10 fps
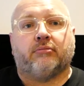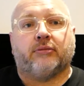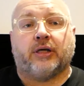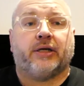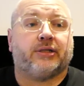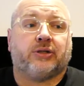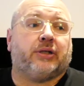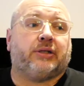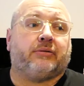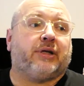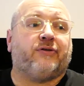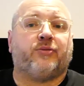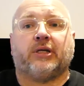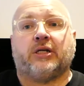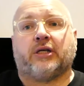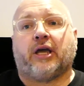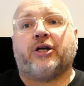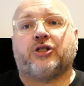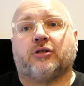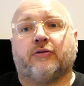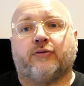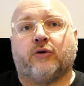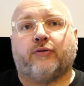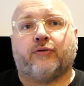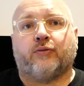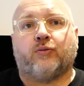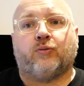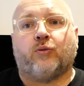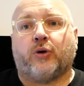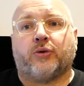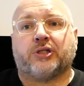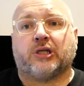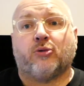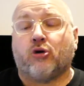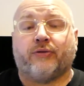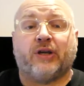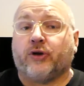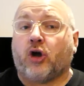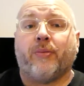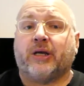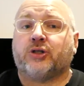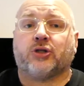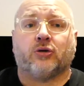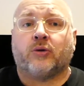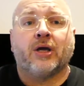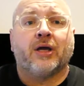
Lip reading: It sort of gives me an indication of what you want to see more of. Leave a comment too.